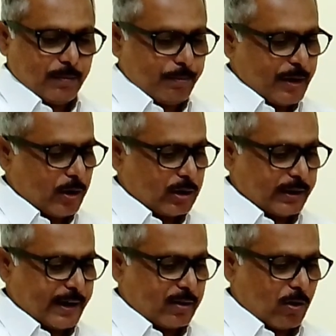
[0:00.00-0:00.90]
may not
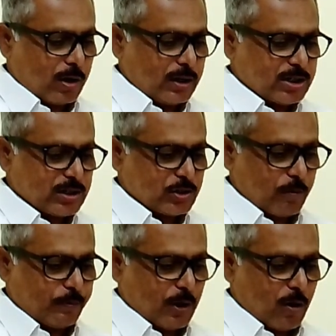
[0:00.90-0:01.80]
take cognizance
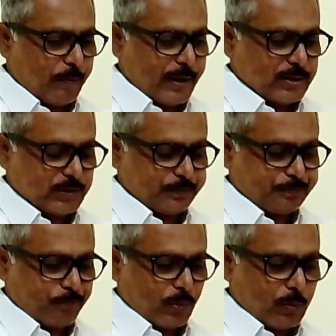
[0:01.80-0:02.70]
of the offence
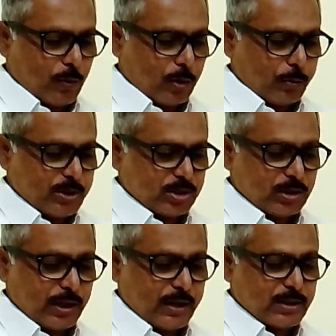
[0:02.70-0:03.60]
for which
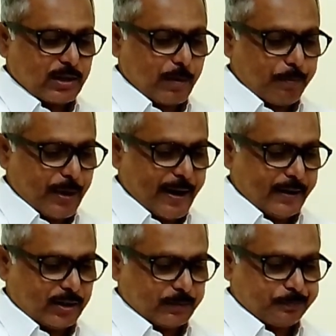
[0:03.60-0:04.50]
there is a
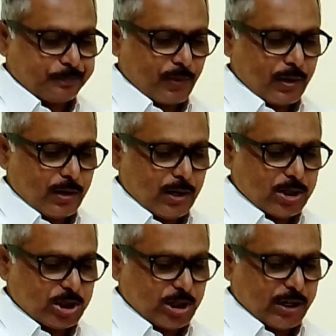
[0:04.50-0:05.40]
complaint.
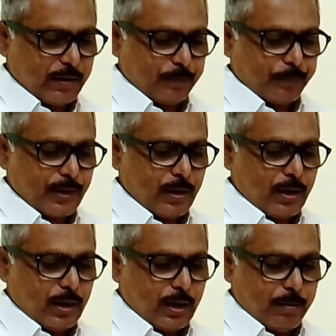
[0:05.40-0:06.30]
Instead,
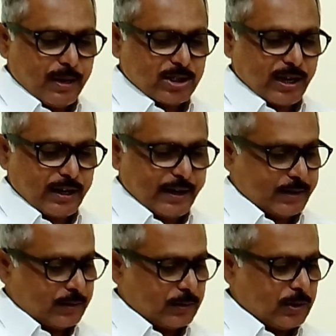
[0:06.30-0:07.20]
he may send
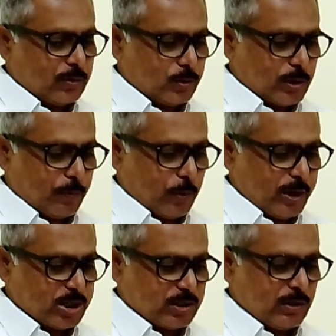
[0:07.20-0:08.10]
it to the
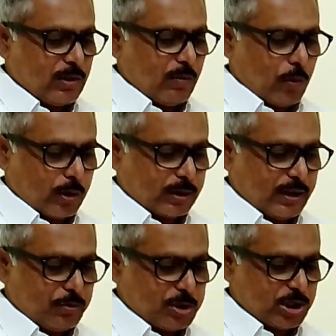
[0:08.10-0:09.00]
police for the
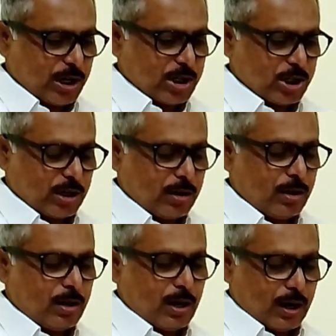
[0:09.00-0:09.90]
investigation
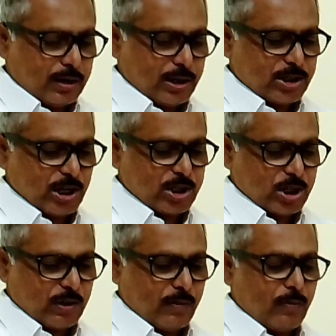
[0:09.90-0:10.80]
under
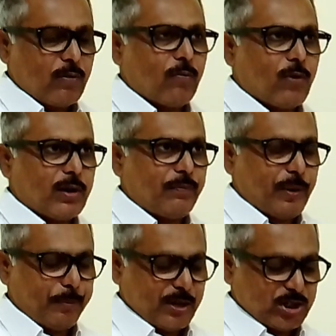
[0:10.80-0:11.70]
section
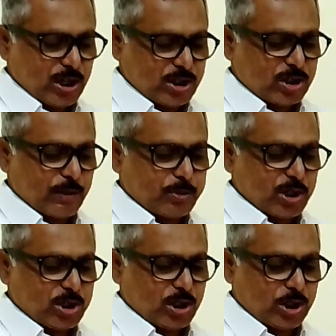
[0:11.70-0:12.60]
156
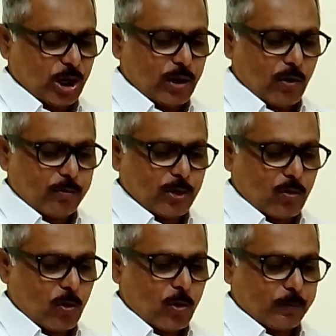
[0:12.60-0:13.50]
subsection 3 of the
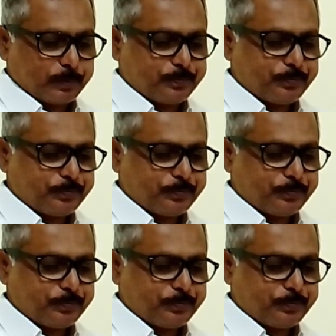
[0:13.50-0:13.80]
code.